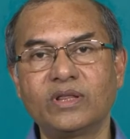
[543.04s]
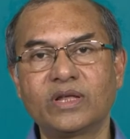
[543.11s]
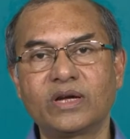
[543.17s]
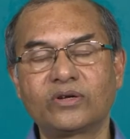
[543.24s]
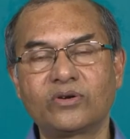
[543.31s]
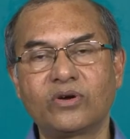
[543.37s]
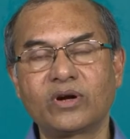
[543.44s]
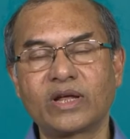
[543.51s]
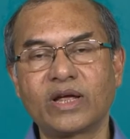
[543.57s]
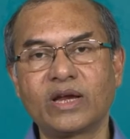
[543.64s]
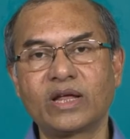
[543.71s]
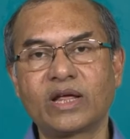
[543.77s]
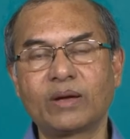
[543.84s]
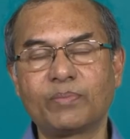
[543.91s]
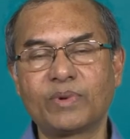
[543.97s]
their torque
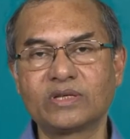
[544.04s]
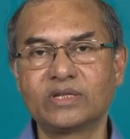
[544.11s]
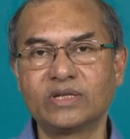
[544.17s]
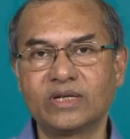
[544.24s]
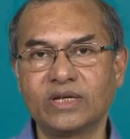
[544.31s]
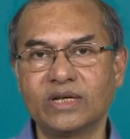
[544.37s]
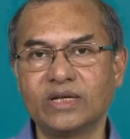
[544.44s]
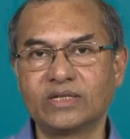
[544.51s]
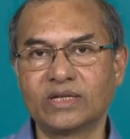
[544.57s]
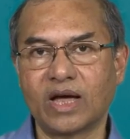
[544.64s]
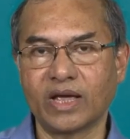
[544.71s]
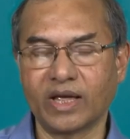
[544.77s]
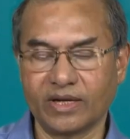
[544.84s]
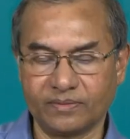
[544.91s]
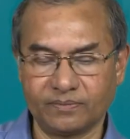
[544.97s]
carrying capacity is
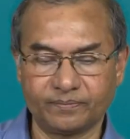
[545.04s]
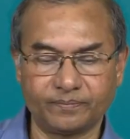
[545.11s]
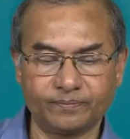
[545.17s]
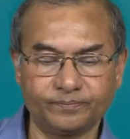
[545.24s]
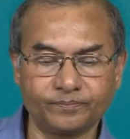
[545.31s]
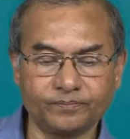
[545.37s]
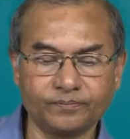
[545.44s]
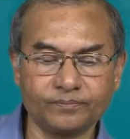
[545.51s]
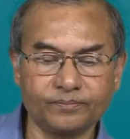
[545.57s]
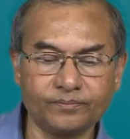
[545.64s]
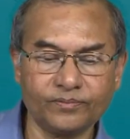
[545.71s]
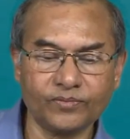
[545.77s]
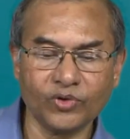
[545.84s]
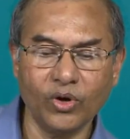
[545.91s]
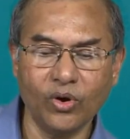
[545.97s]
higher.
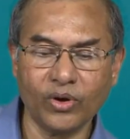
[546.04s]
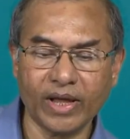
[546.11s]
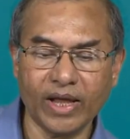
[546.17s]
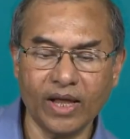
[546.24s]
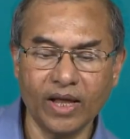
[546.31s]
Okay.